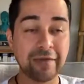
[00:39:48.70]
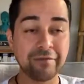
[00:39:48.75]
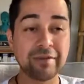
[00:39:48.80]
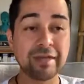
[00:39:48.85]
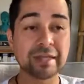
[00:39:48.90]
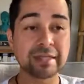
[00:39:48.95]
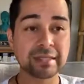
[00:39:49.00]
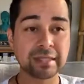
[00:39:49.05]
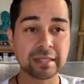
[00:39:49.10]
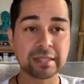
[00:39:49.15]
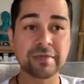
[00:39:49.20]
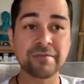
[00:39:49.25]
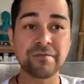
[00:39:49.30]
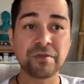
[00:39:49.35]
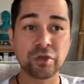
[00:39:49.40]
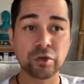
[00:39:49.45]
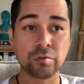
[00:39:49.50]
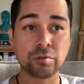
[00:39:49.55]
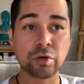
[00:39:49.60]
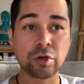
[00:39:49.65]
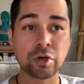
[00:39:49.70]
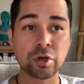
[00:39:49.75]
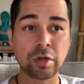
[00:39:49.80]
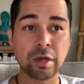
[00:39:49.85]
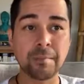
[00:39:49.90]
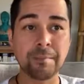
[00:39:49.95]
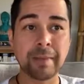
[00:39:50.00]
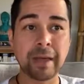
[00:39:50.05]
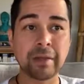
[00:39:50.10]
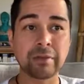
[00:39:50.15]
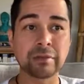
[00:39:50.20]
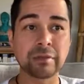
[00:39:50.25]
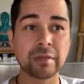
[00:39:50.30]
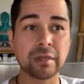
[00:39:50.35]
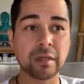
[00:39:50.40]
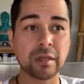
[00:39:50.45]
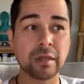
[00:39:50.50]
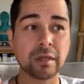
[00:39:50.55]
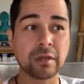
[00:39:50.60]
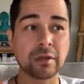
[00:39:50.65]
having a sense of humor
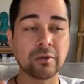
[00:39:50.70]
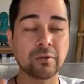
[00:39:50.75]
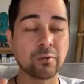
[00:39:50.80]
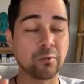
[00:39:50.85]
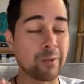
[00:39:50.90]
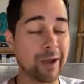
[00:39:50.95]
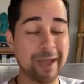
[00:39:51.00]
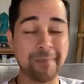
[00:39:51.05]
about the